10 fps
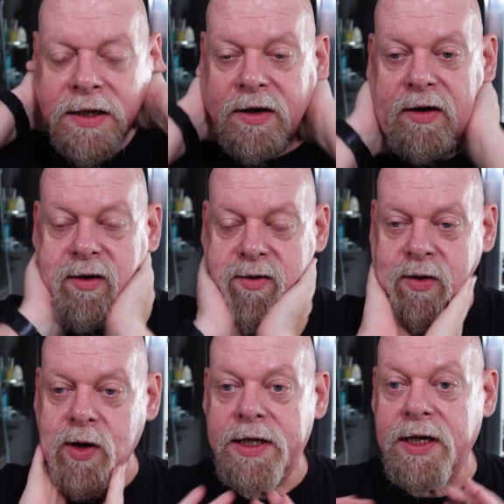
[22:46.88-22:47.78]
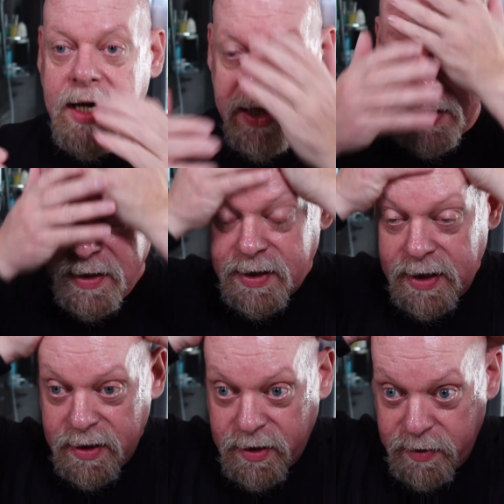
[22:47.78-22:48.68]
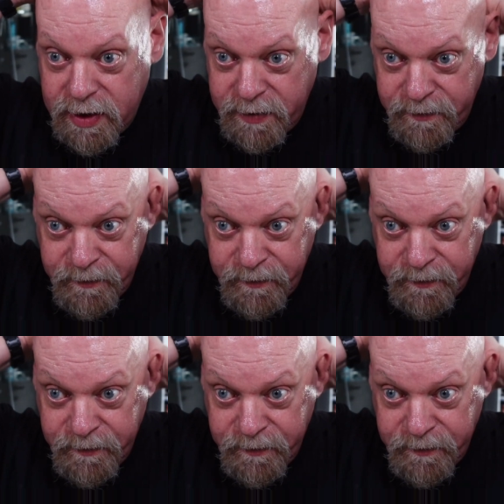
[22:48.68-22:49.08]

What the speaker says: has got quite a clean scent to it.